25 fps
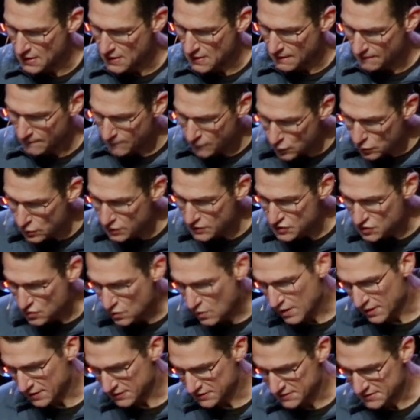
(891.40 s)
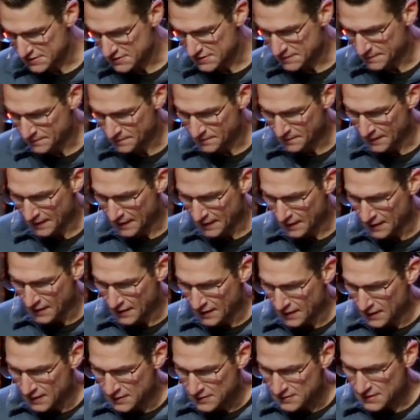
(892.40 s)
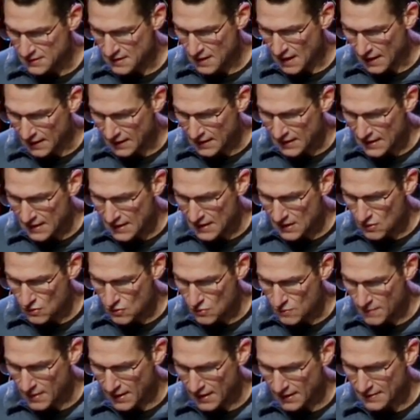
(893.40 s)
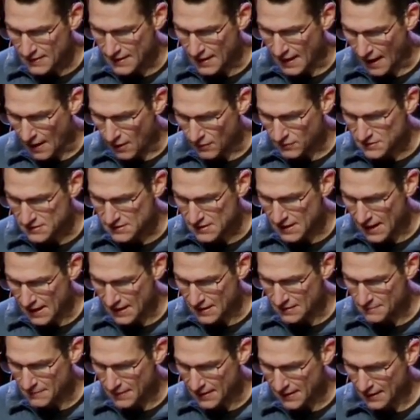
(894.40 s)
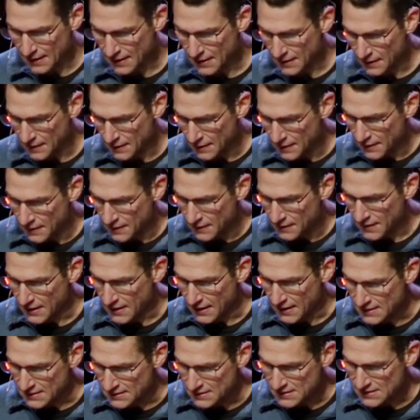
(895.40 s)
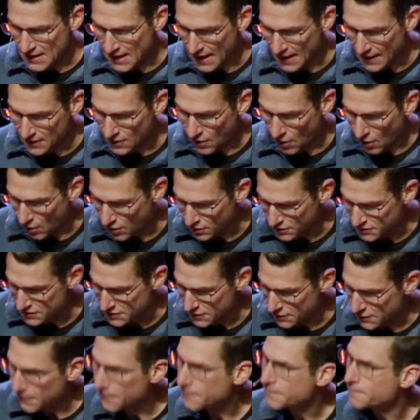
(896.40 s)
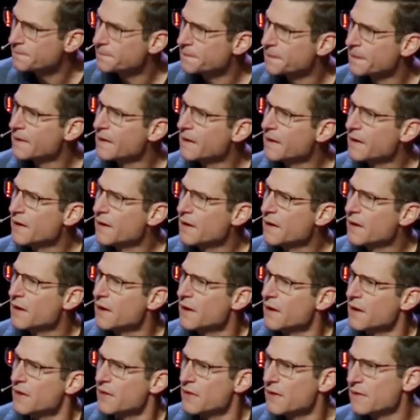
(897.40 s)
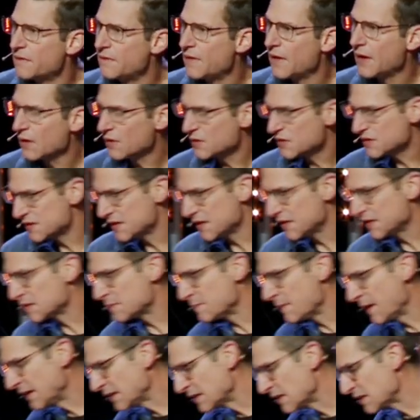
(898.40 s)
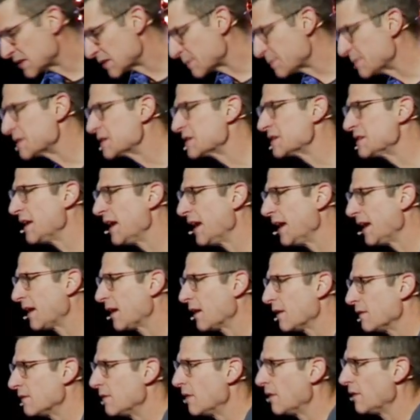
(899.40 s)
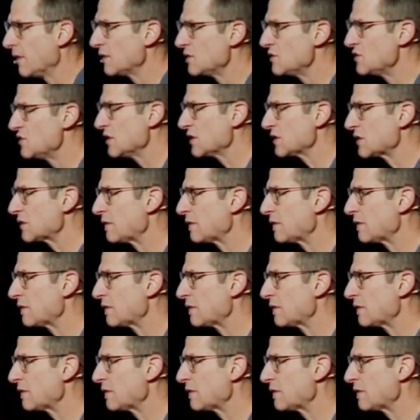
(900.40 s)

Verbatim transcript: Foolish ones, did not he who made the outside make the inside also? The Pharisees made this mistake of just